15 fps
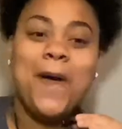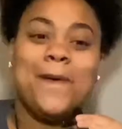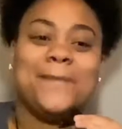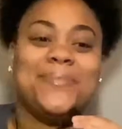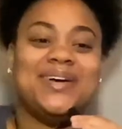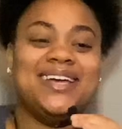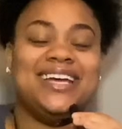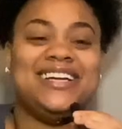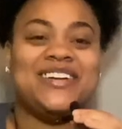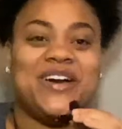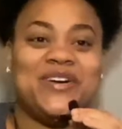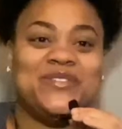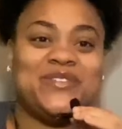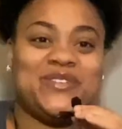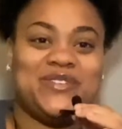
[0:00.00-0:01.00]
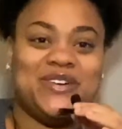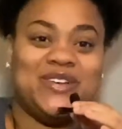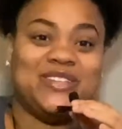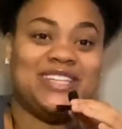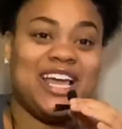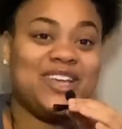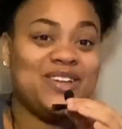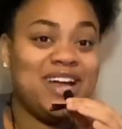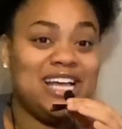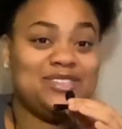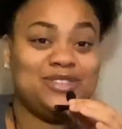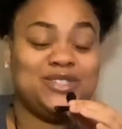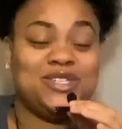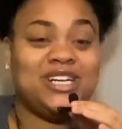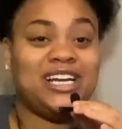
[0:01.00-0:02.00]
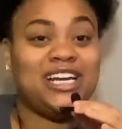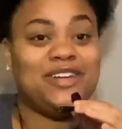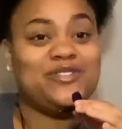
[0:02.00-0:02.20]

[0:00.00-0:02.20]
But no, for real, thank you guys for tuning in.